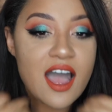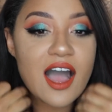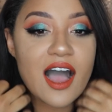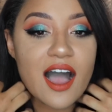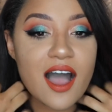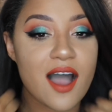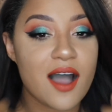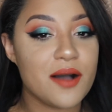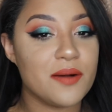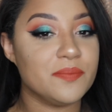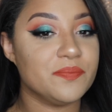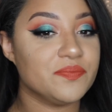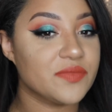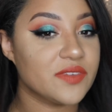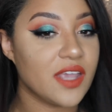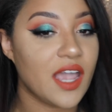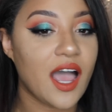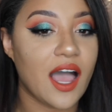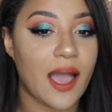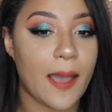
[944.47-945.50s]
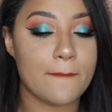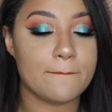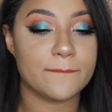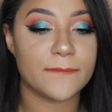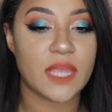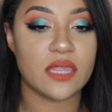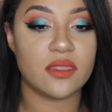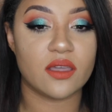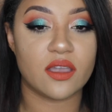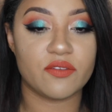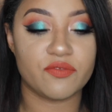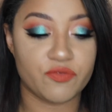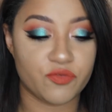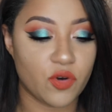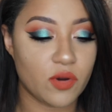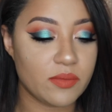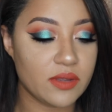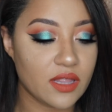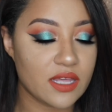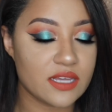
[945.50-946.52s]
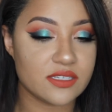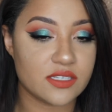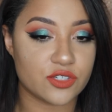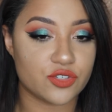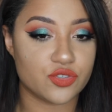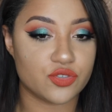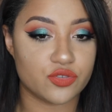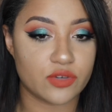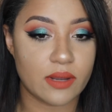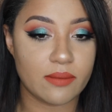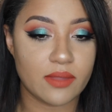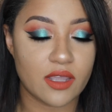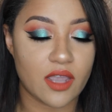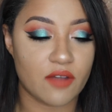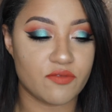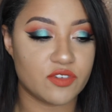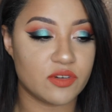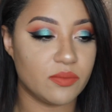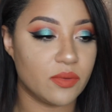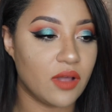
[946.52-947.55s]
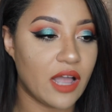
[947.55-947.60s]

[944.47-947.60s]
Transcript: Yeah. And the formula is extremely comfortable.